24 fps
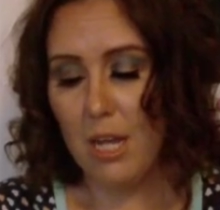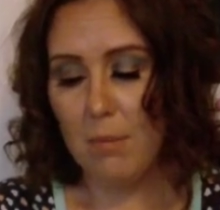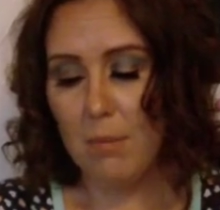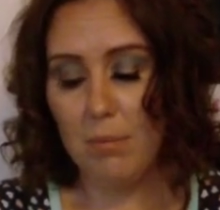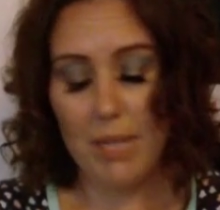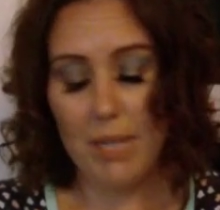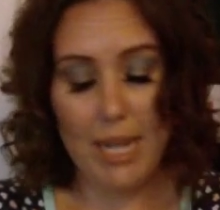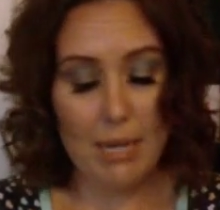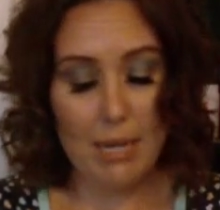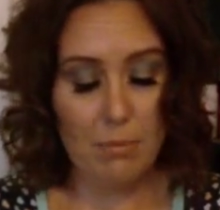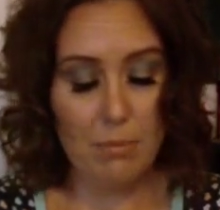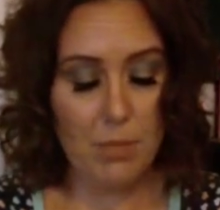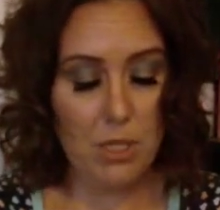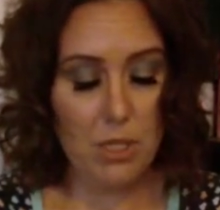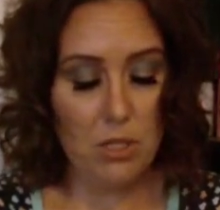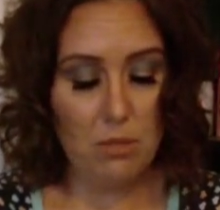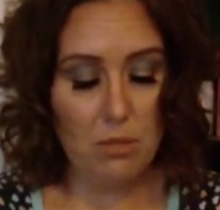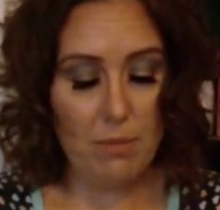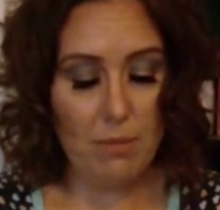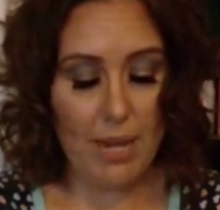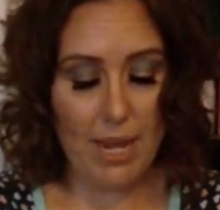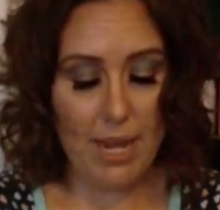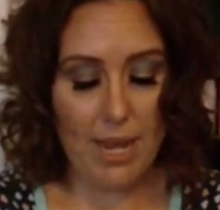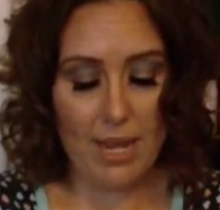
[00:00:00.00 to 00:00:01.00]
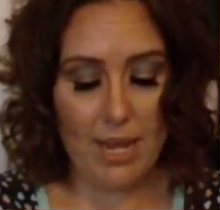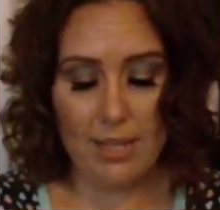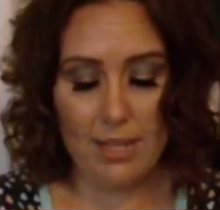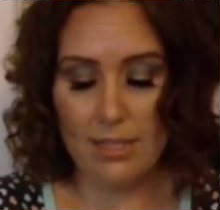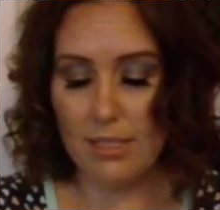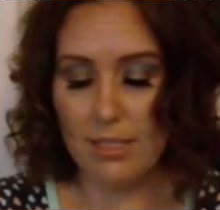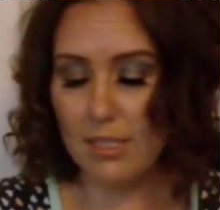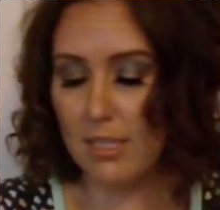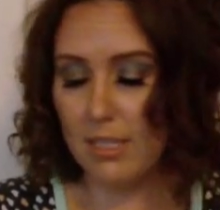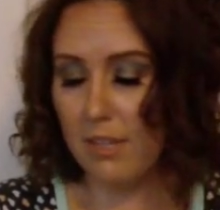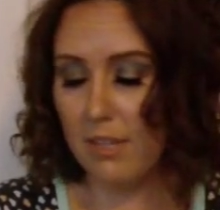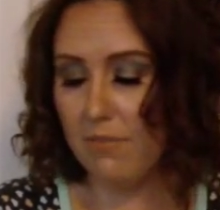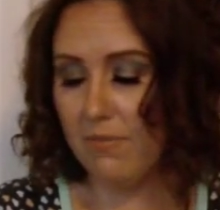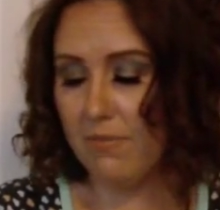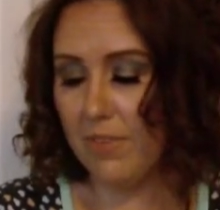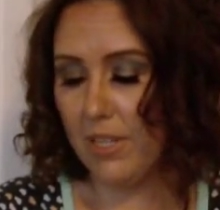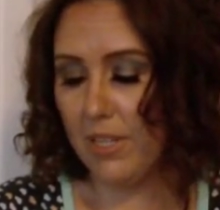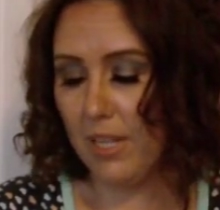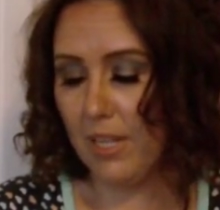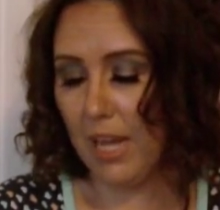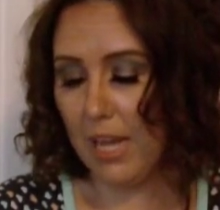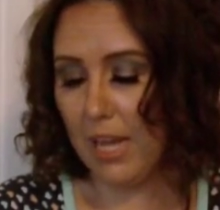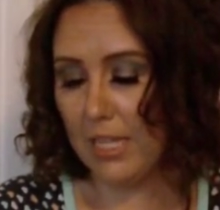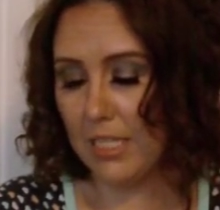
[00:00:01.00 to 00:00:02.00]
Black Peel Mask, the
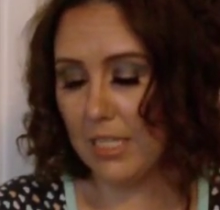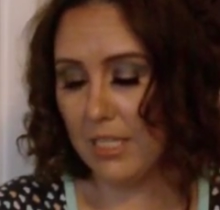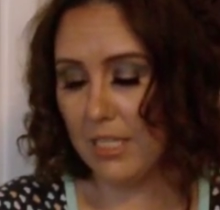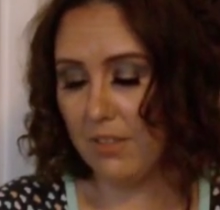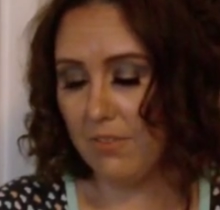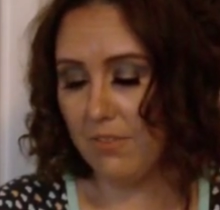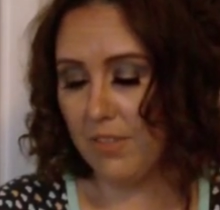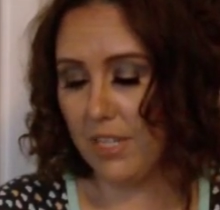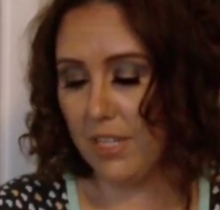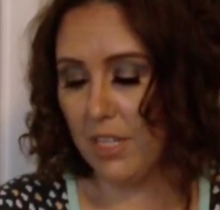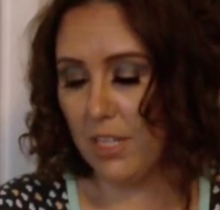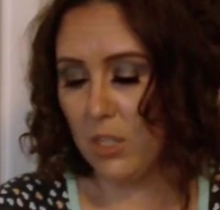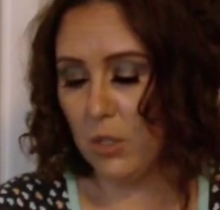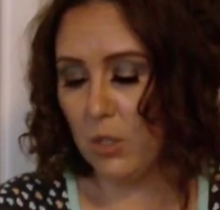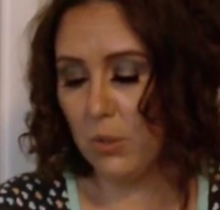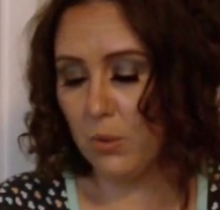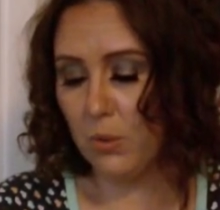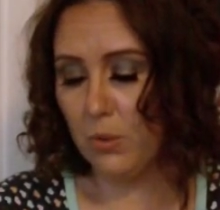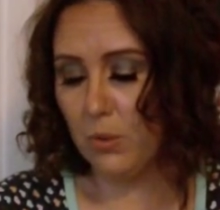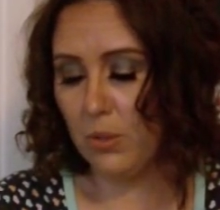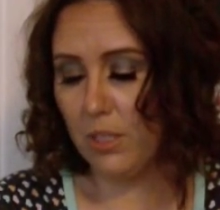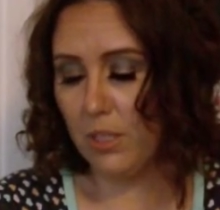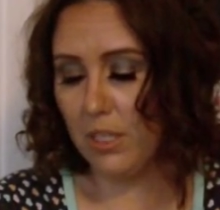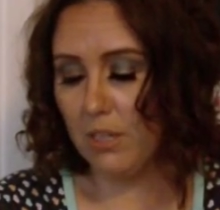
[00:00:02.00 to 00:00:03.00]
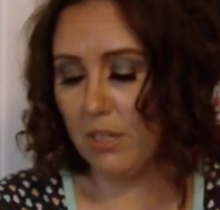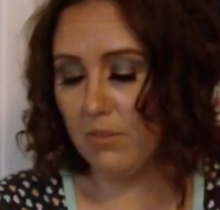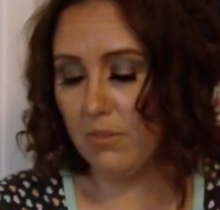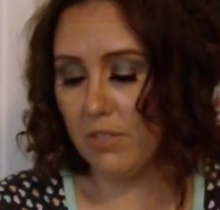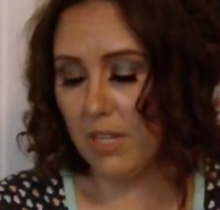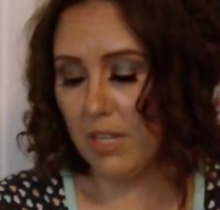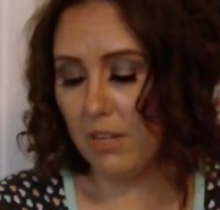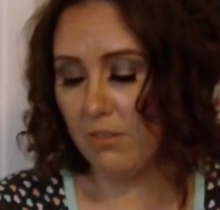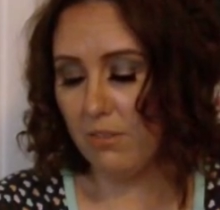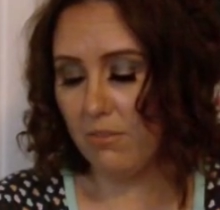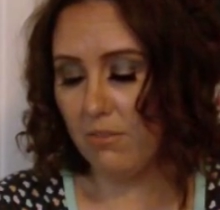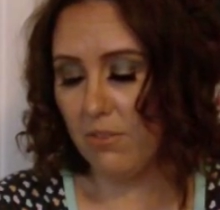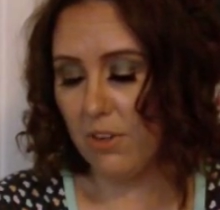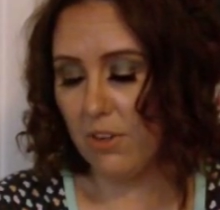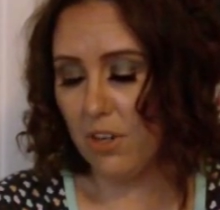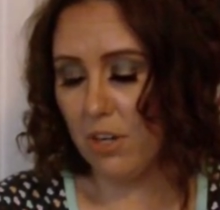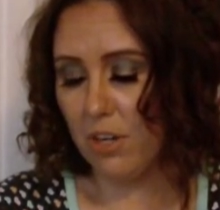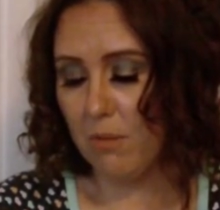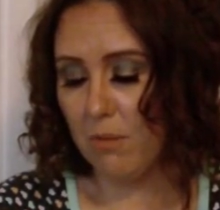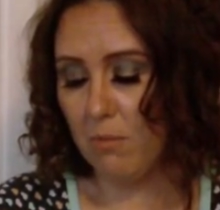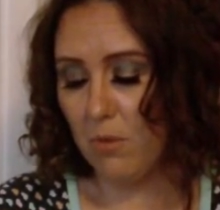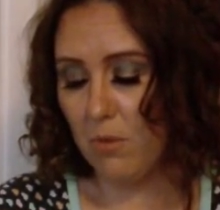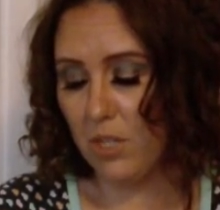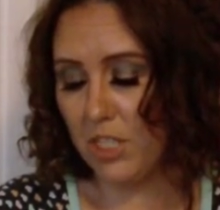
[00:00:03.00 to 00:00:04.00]
Philosophy Cool Lift and
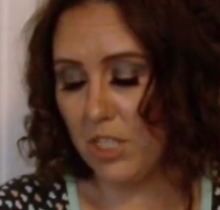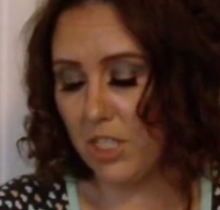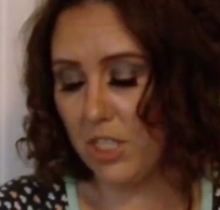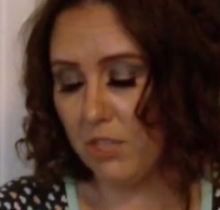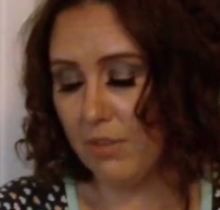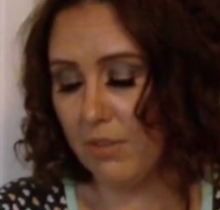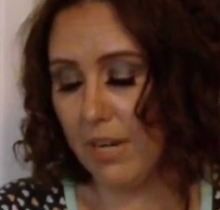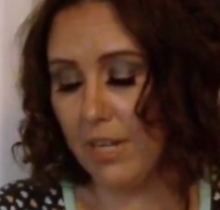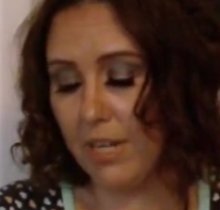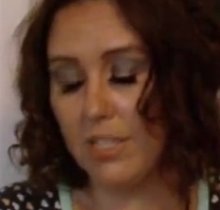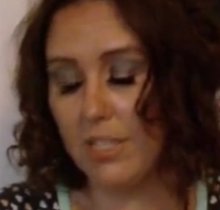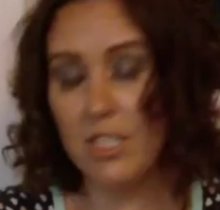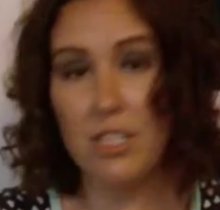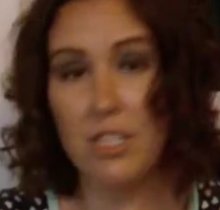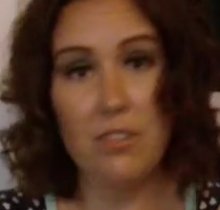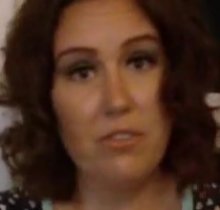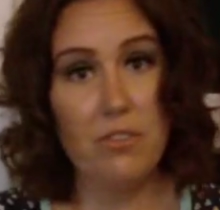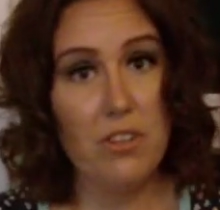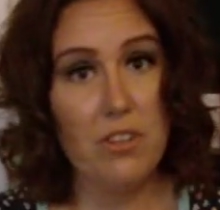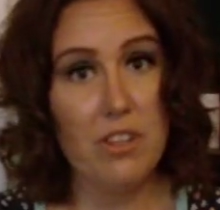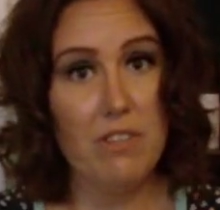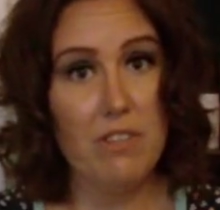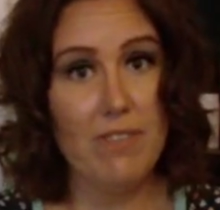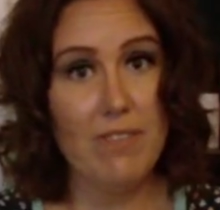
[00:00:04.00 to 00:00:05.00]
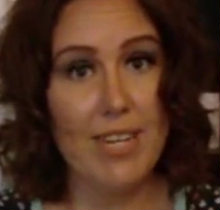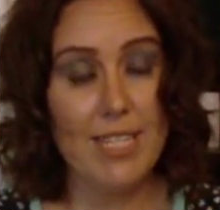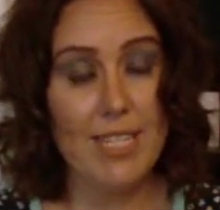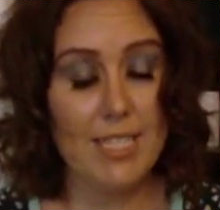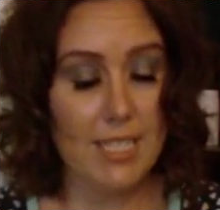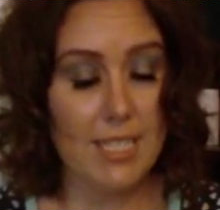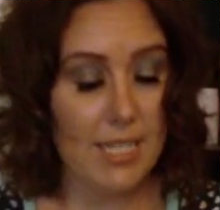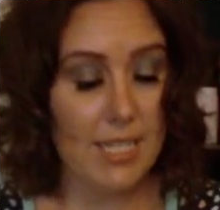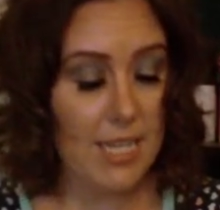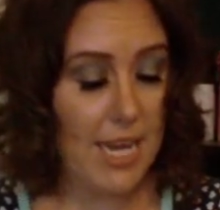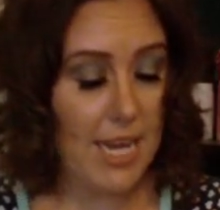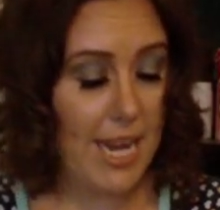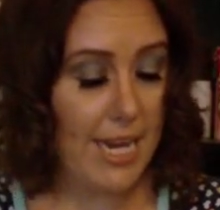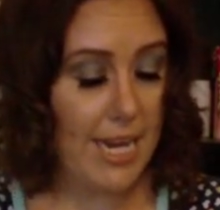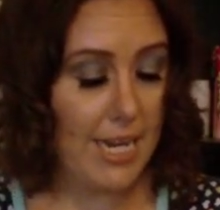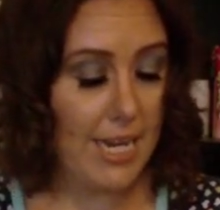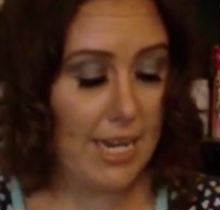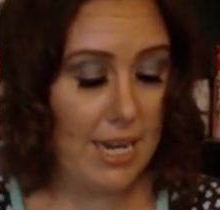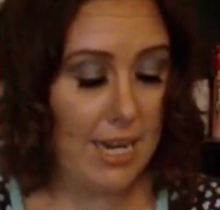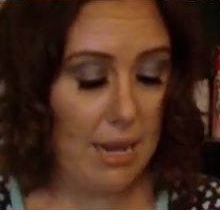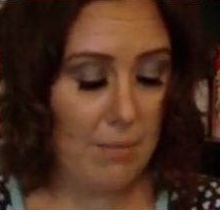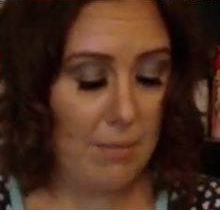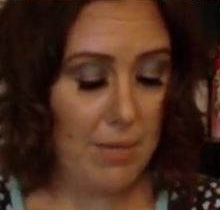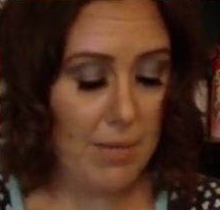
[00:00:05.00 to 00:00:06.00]
Firm Moisturizer for the face and neck,
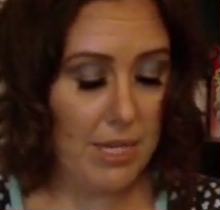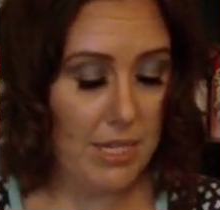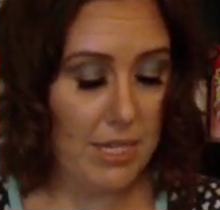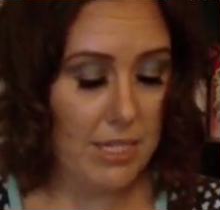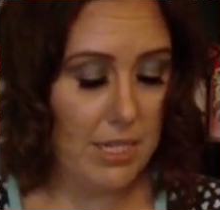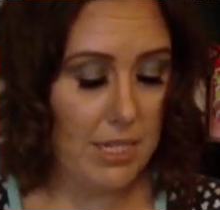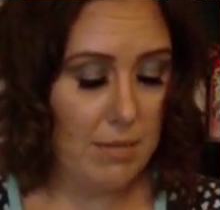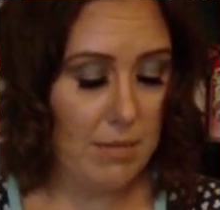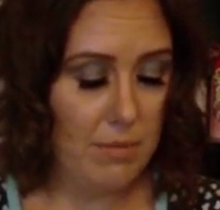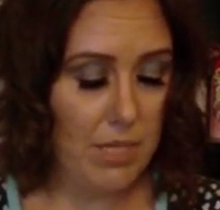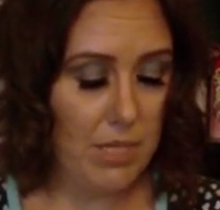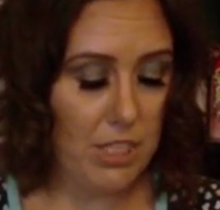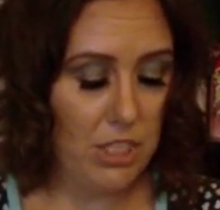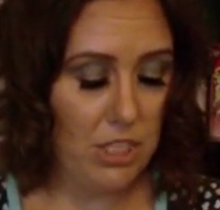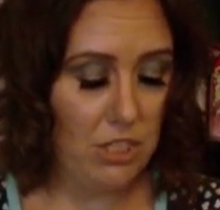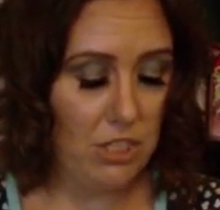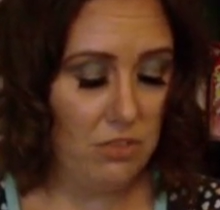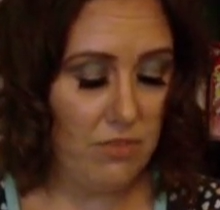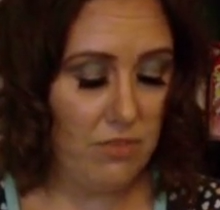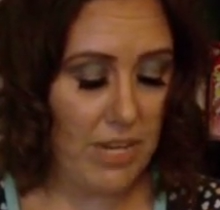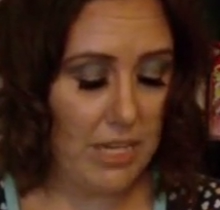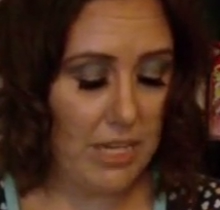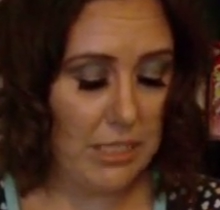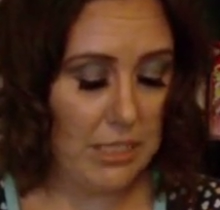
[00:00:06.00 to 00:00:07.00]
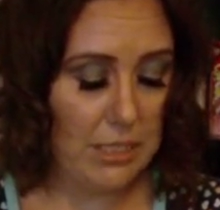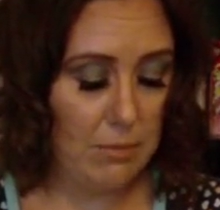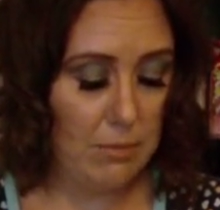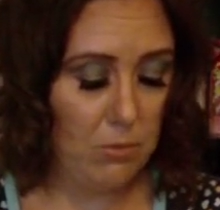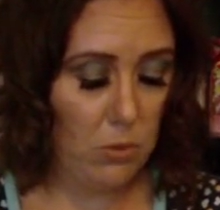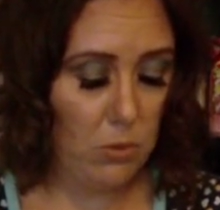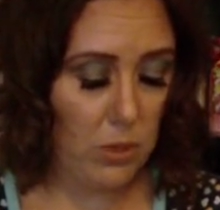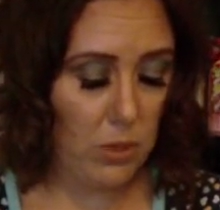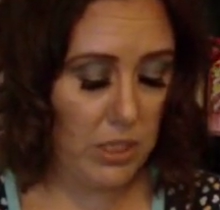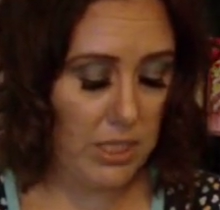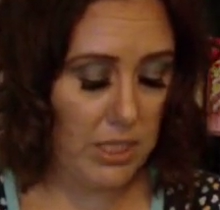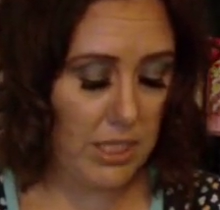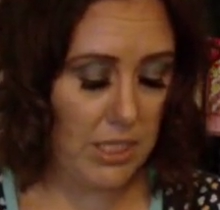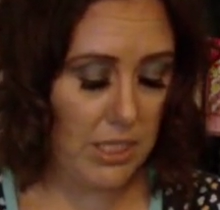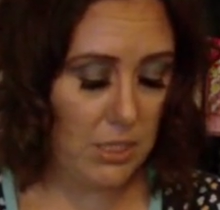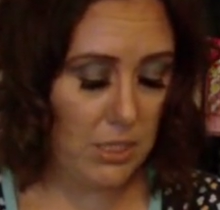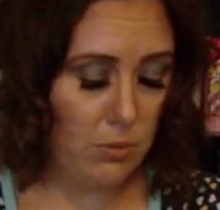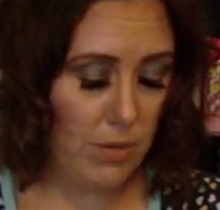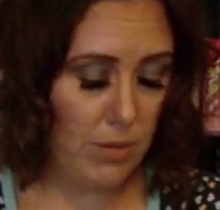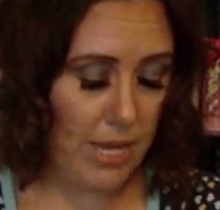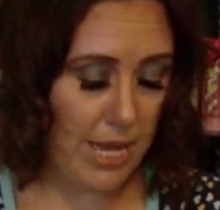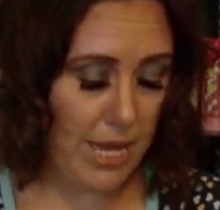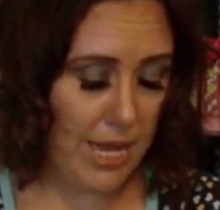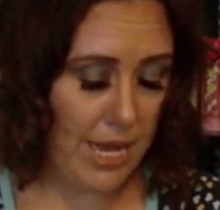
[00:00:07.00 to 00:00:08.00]
and I picked up the Too Faced Born
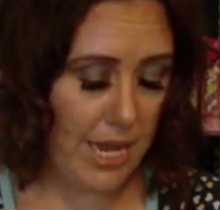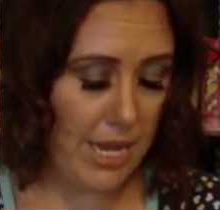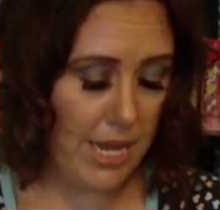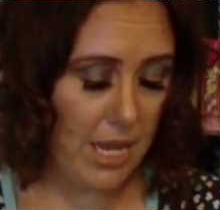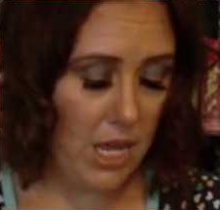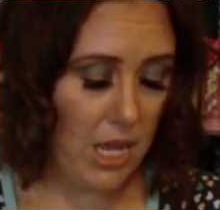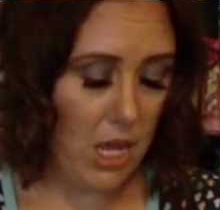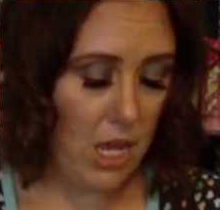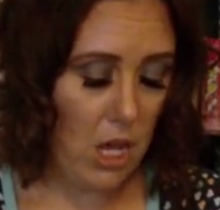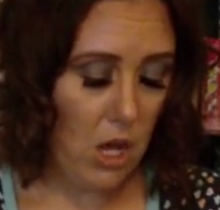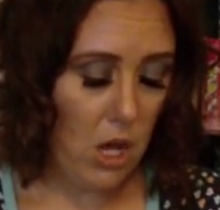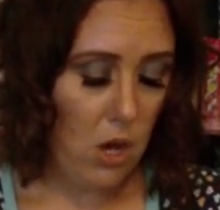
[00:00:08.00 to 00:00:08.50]
This Way